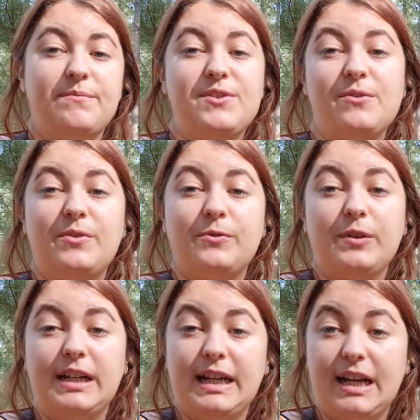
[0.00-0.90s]
So feel
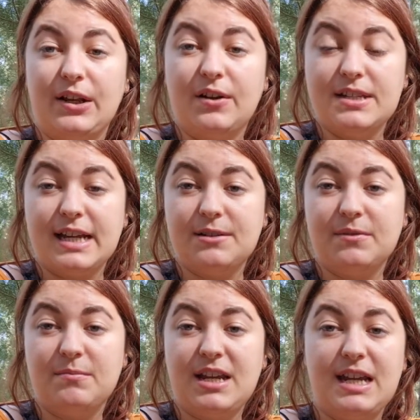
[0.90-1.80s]
free to get in contact
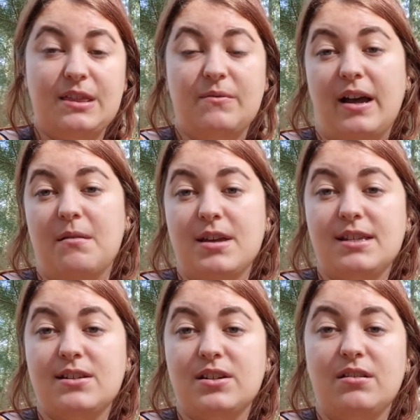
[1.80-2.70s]
with me either via
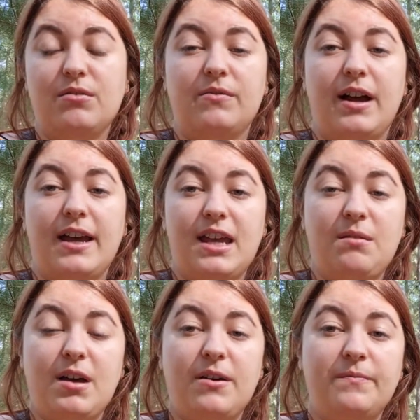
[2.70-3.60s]
Messenger or via
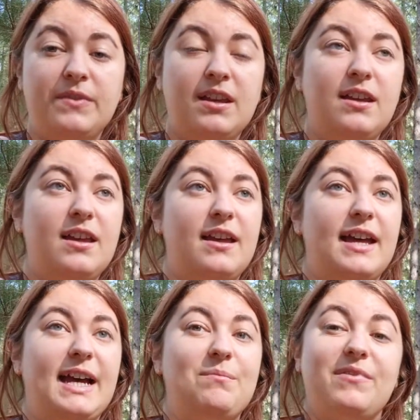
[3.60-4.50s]
email.
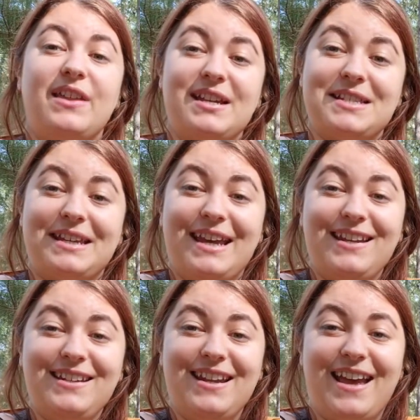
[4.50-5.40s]
Thanks again,
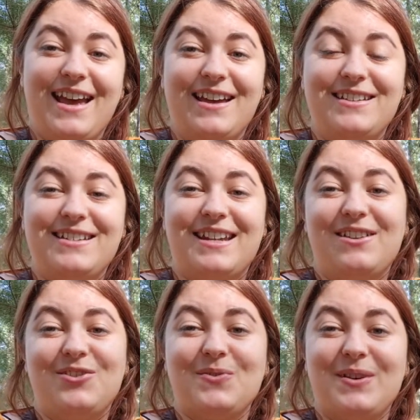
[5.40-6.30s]
and
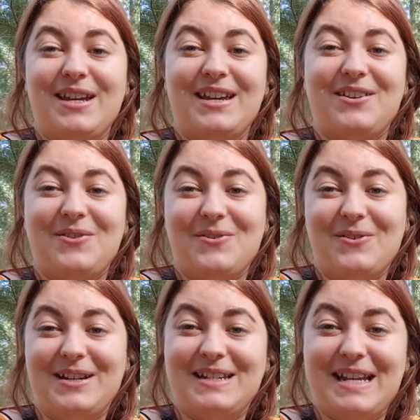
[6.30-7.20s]
enjoy
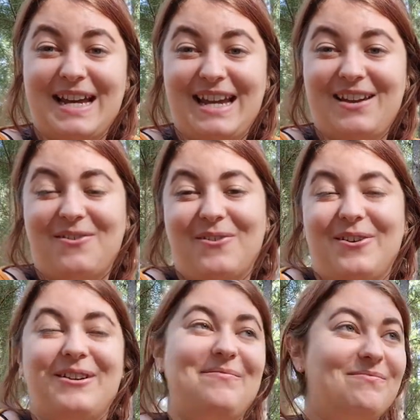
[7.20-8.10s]
your day
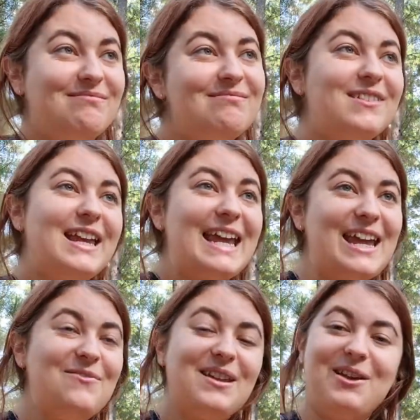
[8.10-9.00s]
or
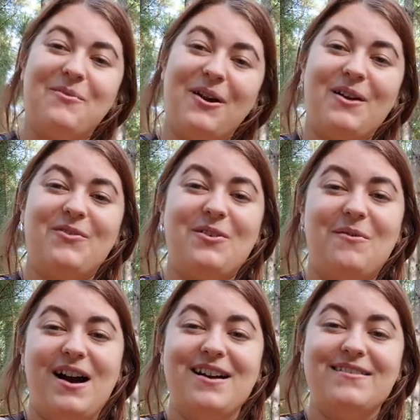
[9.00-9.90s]
evening wherever you are.